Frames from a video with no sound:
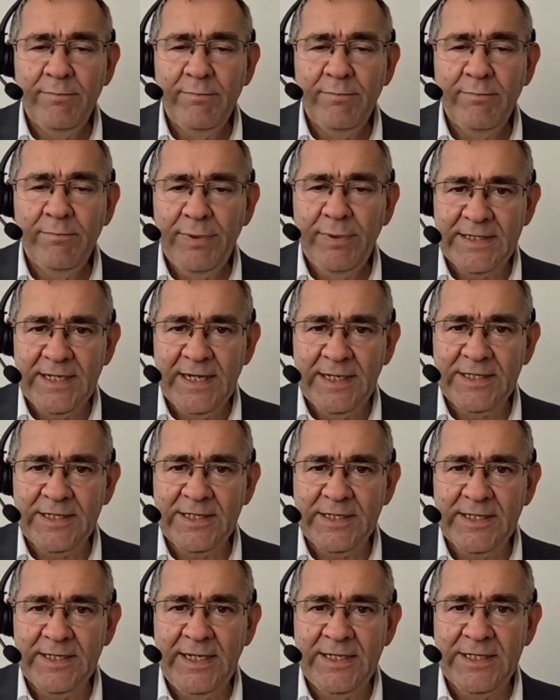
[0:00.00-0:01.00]
But yes,
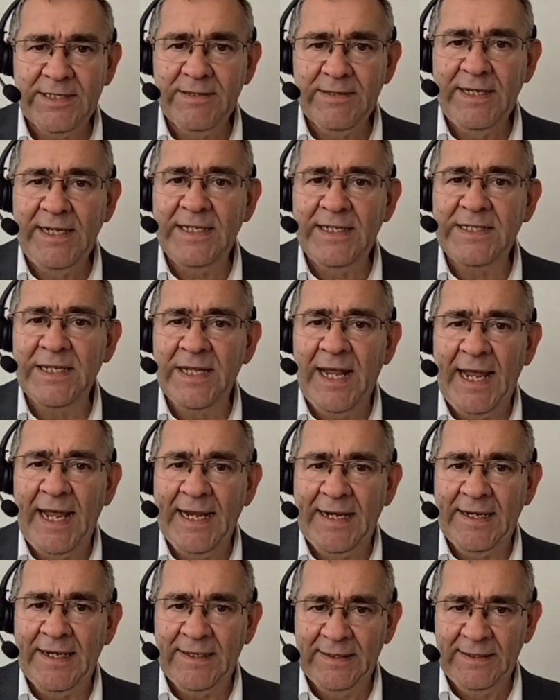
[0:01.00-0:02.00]
it's
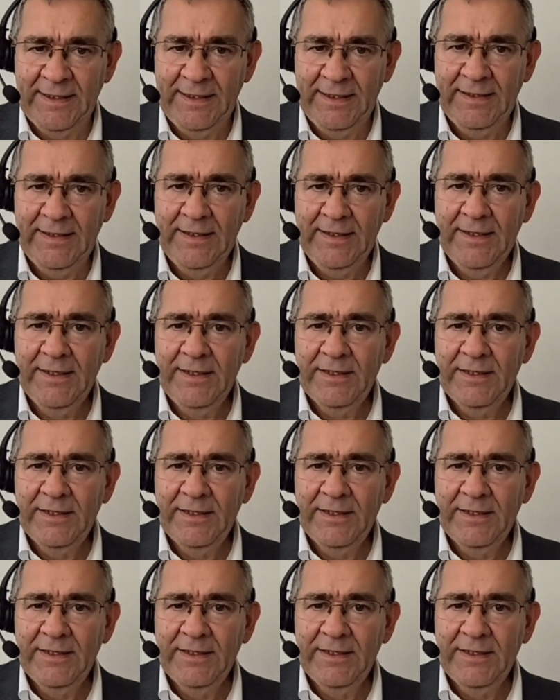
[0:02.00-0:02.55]
likely